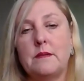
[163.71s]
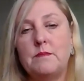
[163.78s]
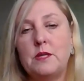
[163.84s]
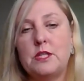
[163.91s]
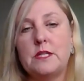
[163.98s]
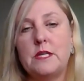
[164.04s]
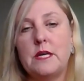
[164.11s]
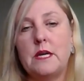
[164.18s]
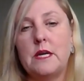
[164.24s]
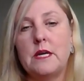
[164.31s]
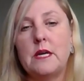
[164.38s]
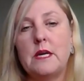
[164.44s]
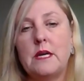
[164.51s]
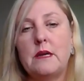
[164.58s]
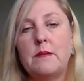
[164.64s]
commissioner
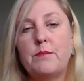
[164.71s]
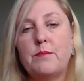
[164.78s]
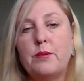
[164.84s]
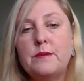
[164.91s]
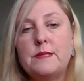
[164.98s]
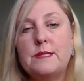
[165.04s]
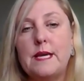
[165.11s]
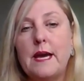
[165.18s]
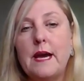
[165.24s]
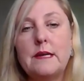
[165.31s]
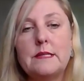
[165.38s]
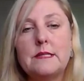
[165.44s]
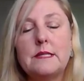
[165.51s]
puts out.